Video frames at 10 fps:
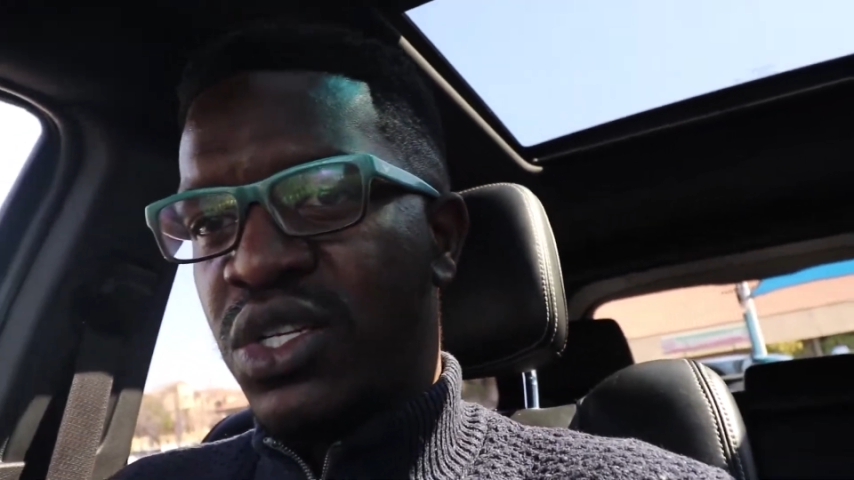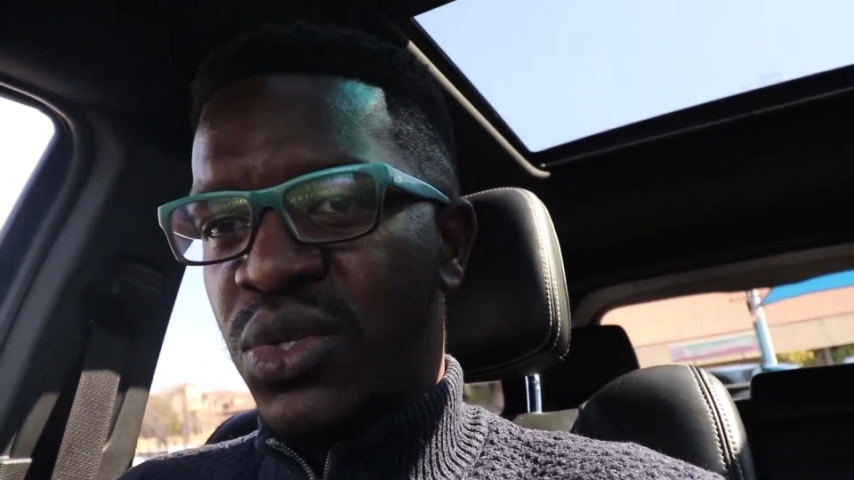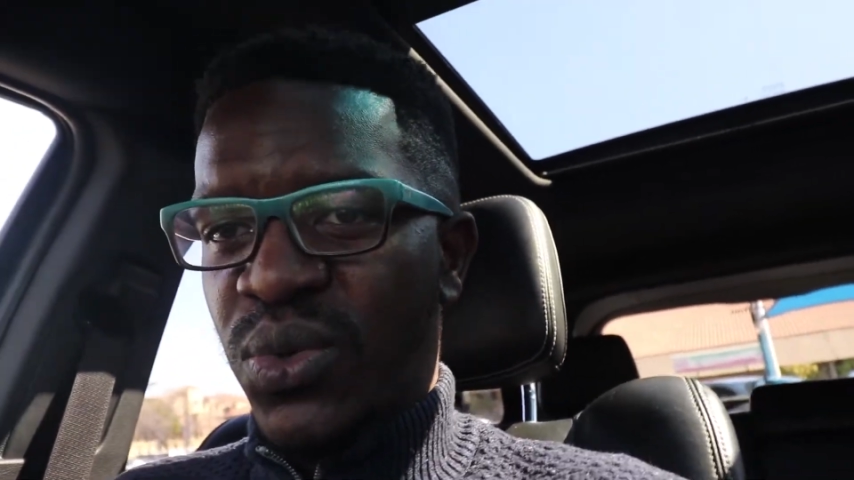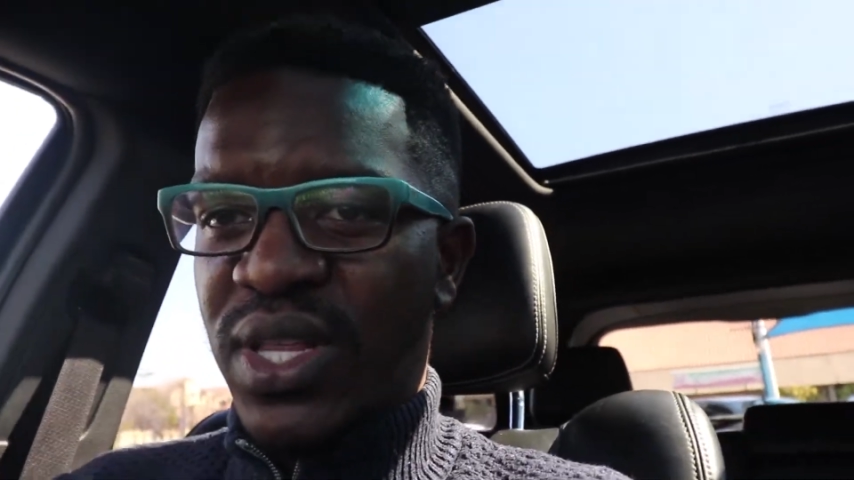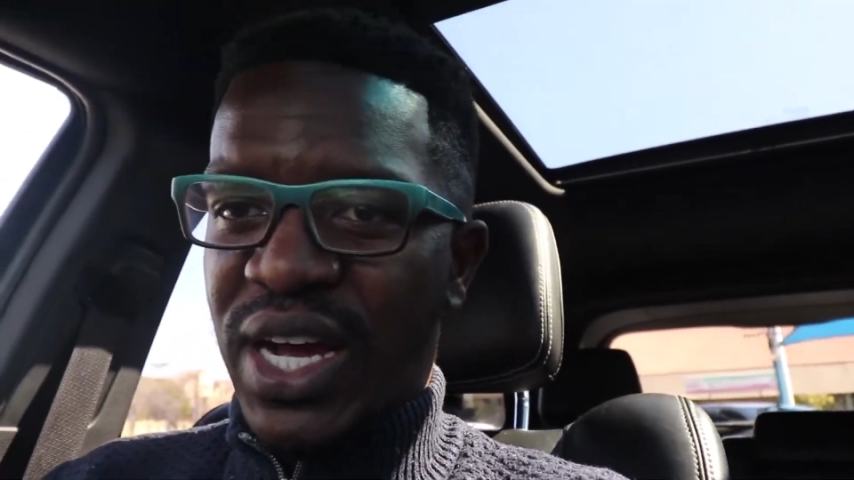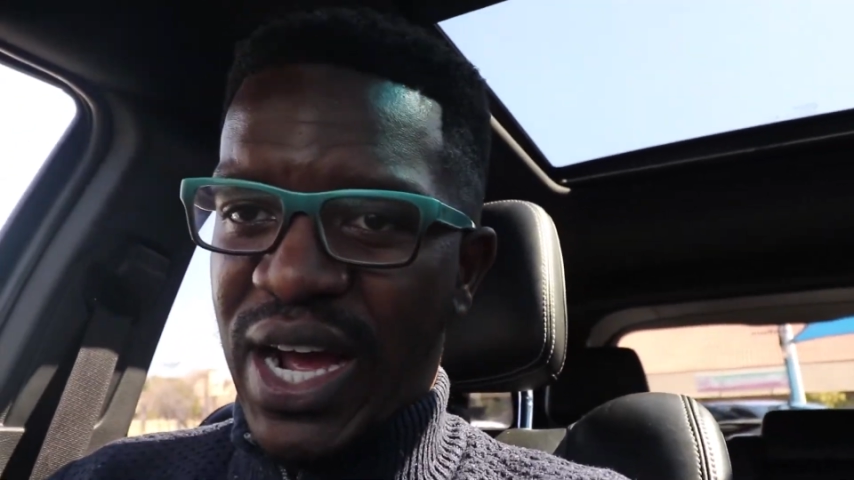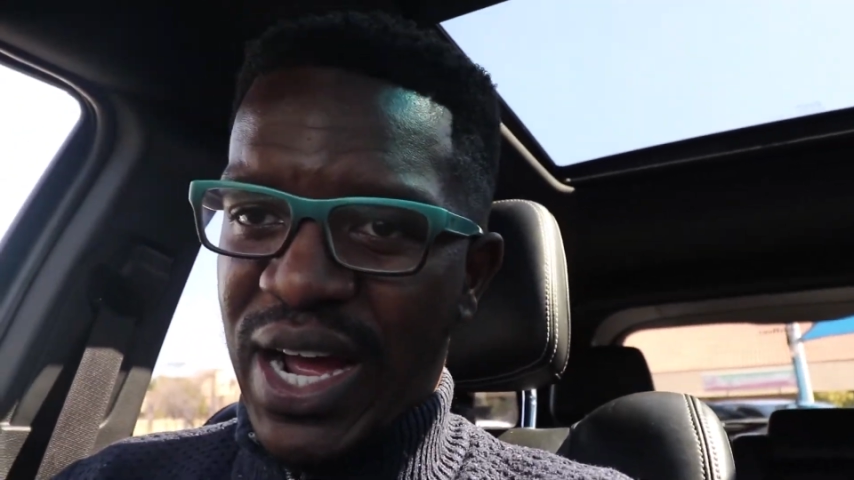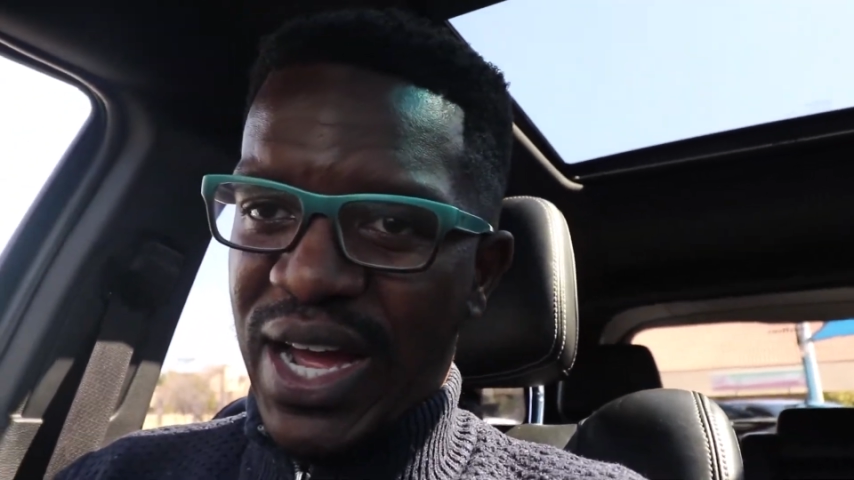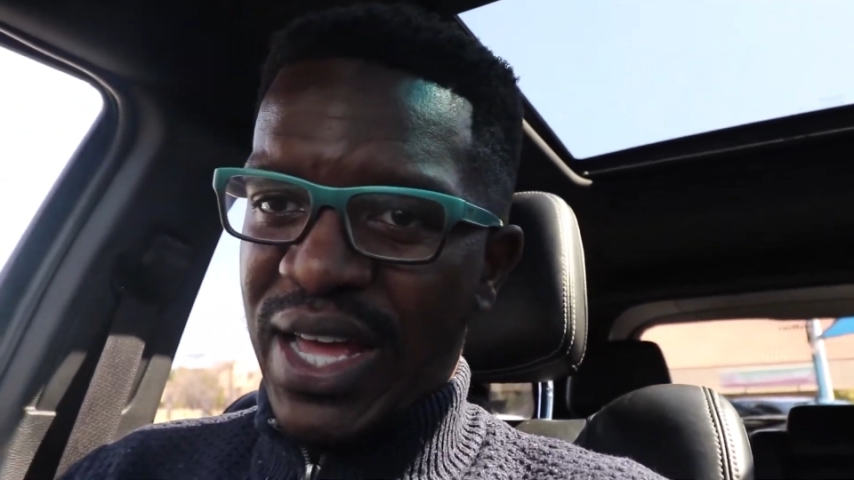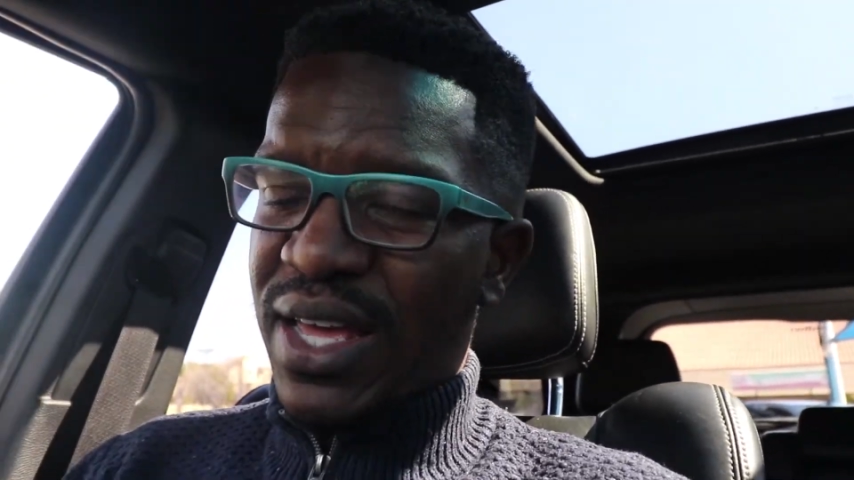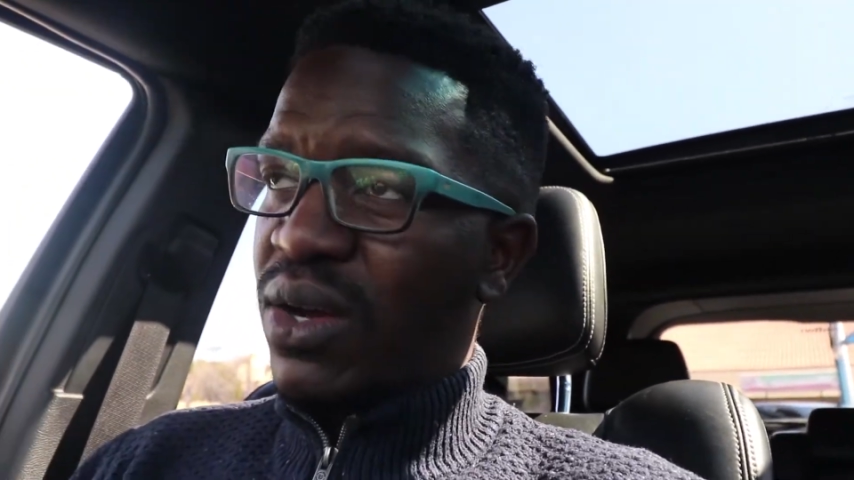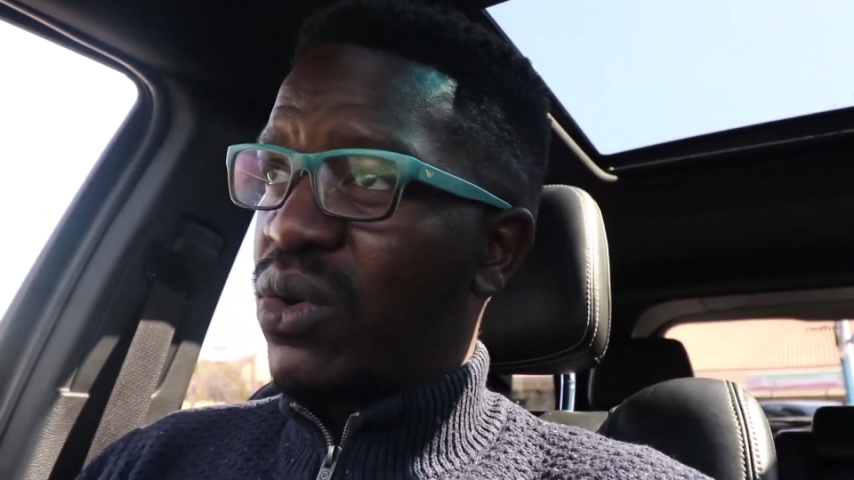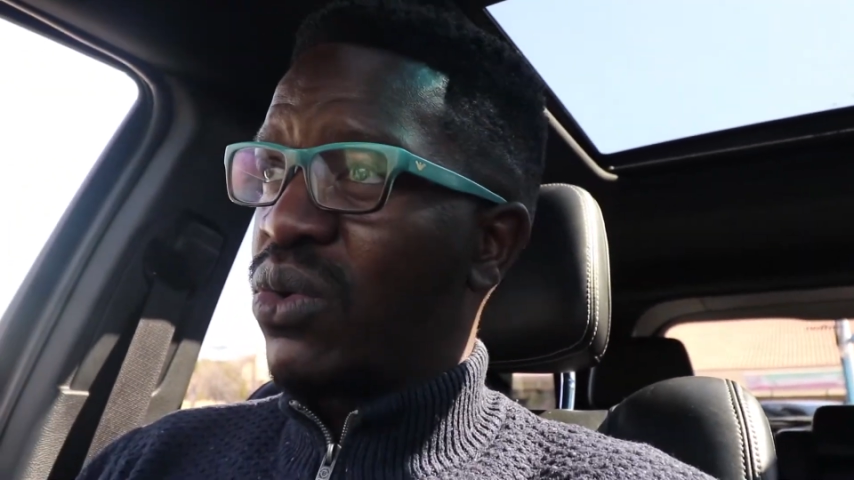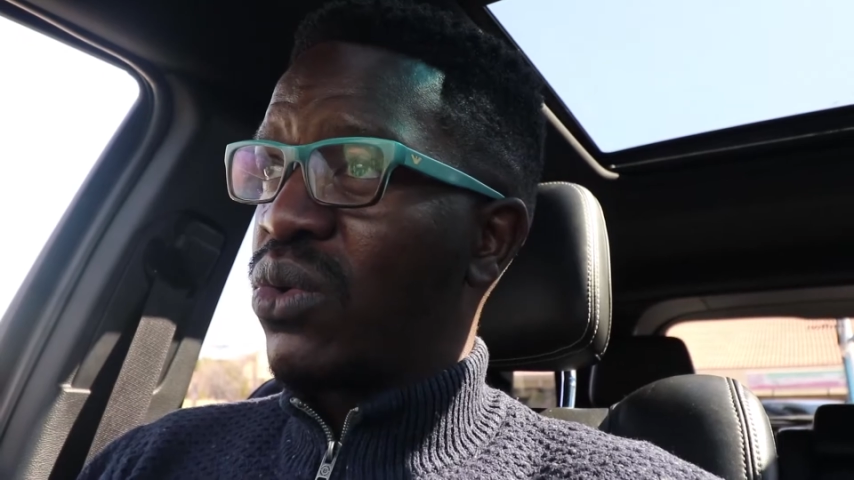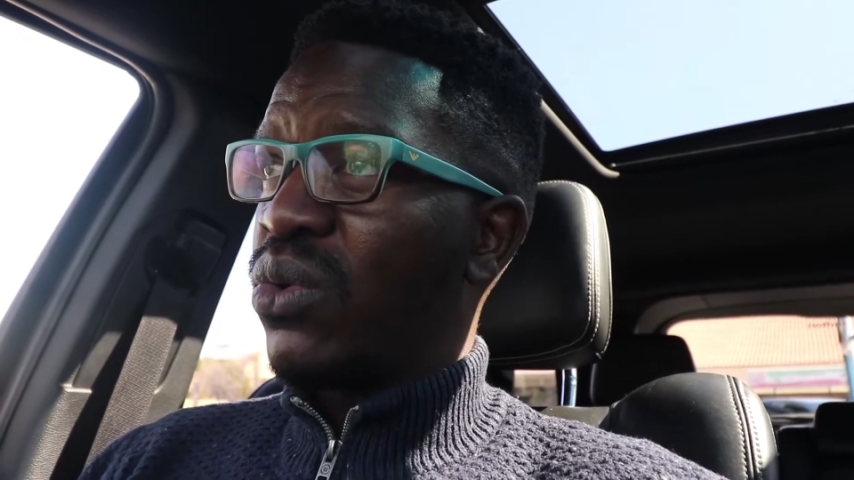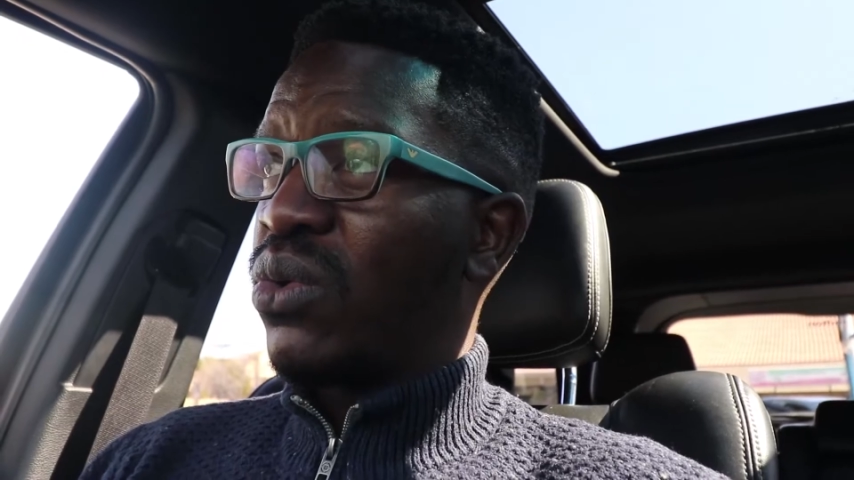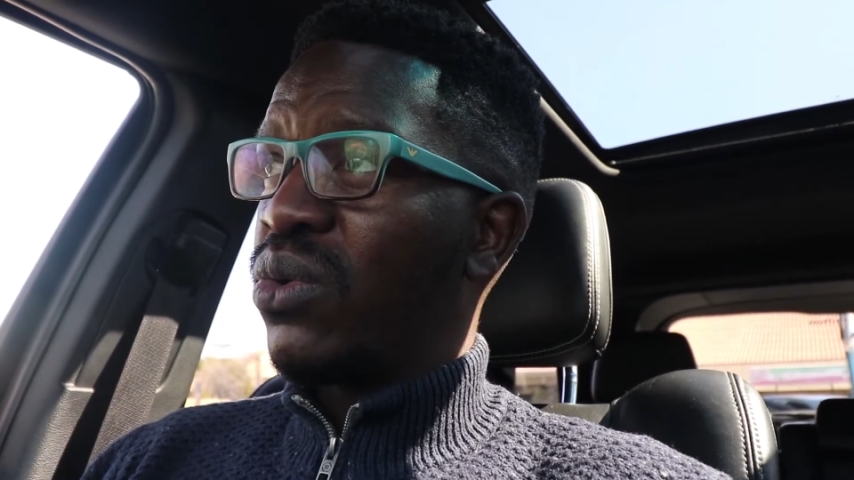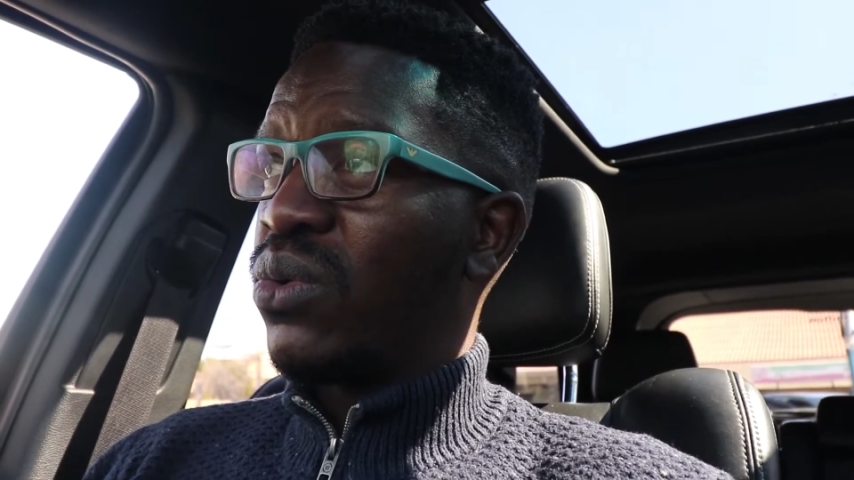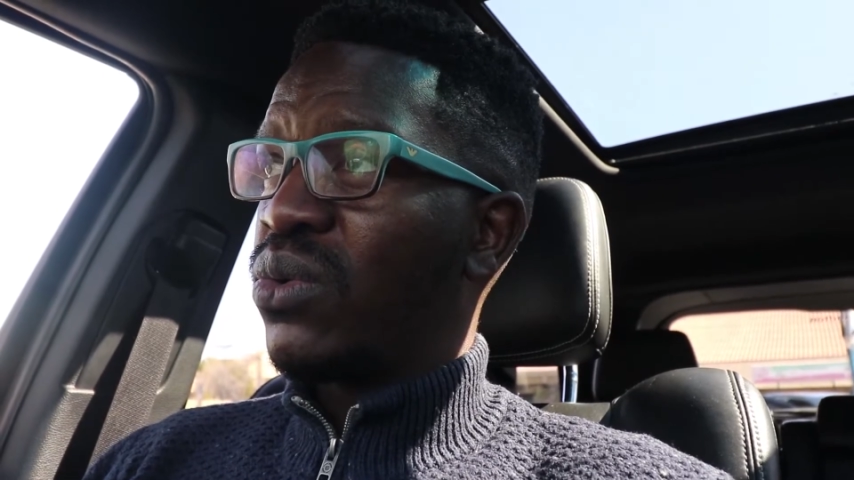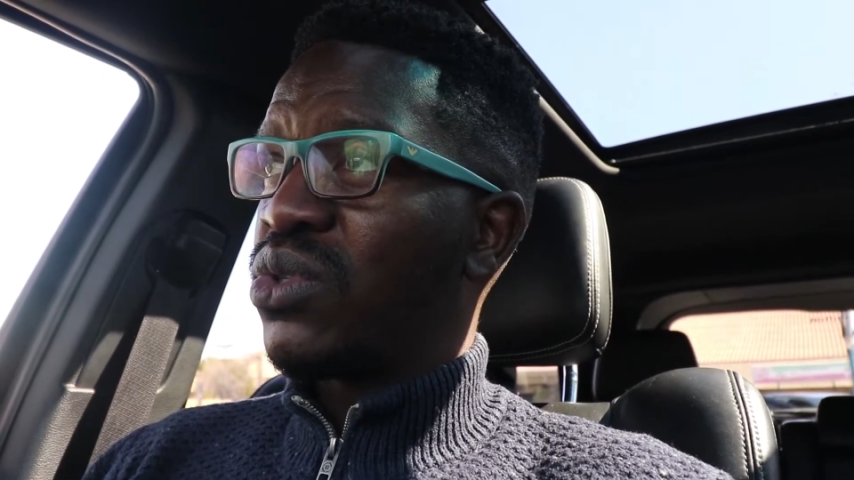to the guy
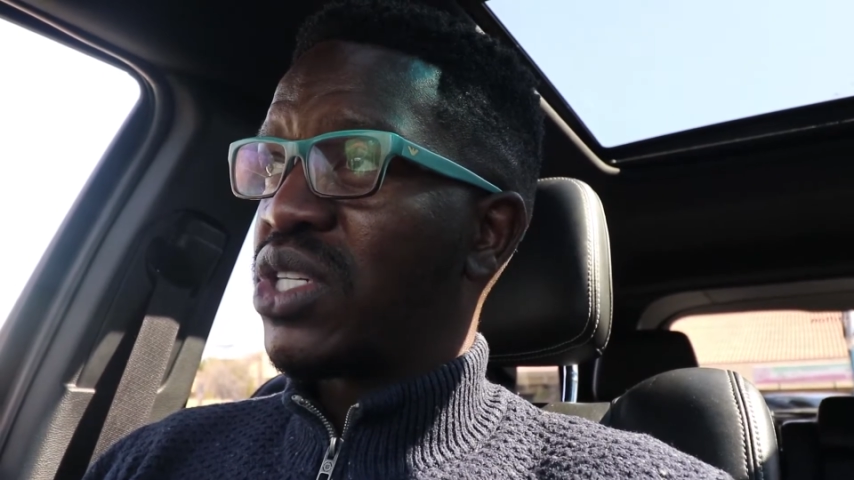who